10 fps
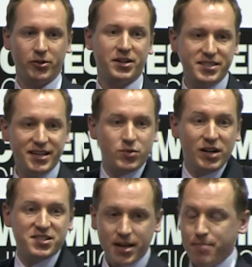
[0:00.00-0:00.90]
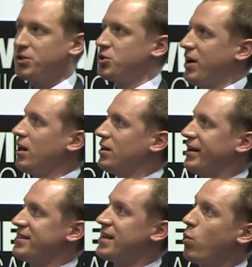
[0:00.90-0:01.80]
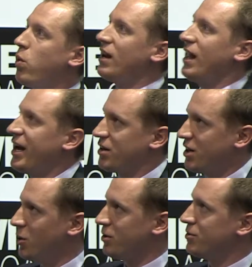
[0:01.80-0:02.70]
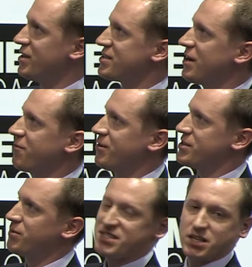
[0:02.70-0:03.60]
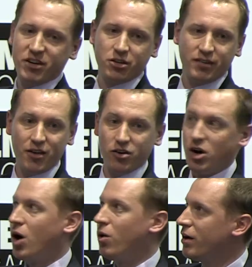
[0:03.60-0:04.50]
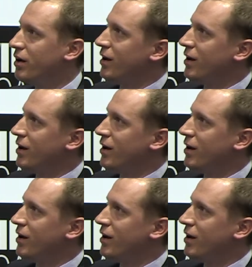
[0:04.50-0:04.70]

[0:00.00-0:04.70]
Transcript: You can see it's really simple to calculate. It's like one line of code. Do this difference, do this division, there you go.